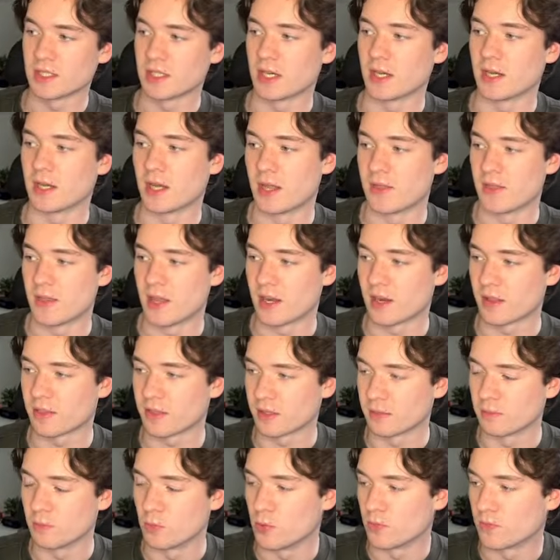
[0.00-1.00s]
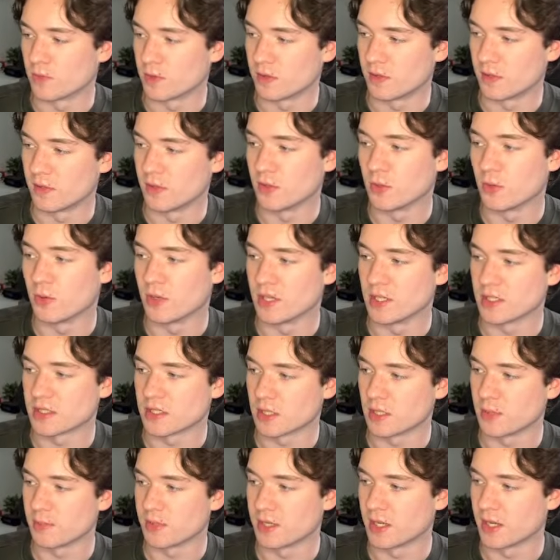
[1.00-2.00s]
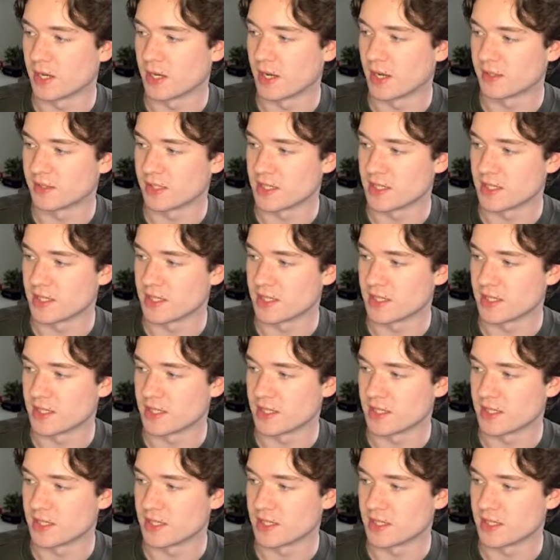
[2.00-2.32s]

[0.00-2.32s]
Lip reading: and then I think moving to Dewey is going to be a